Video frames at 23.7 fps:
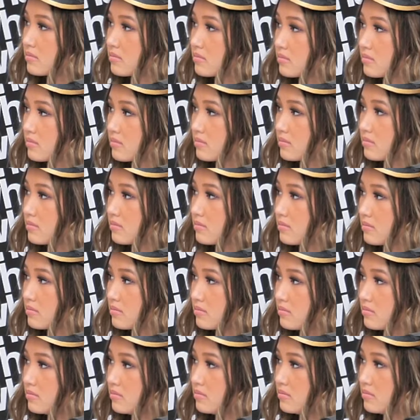
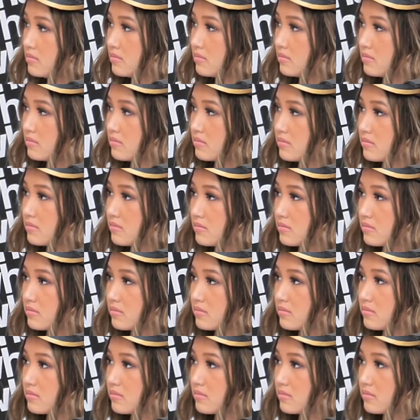
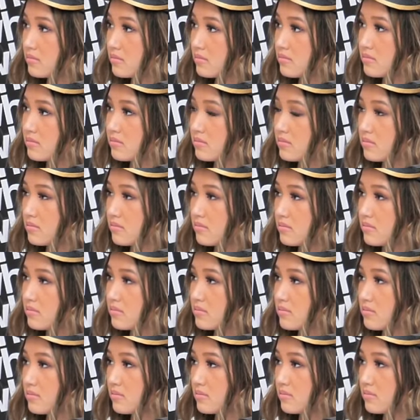
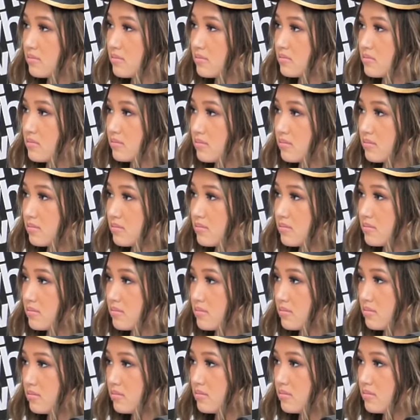
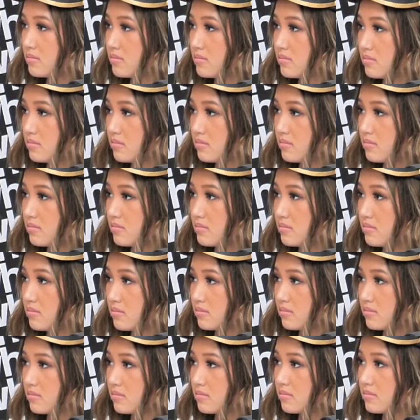
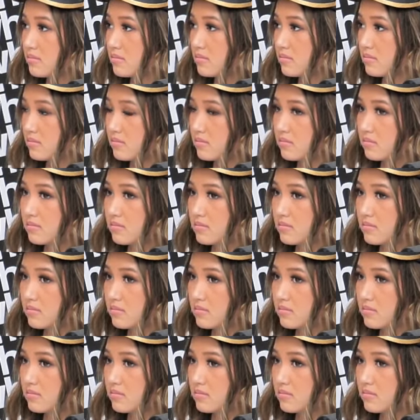This person isn't speaking.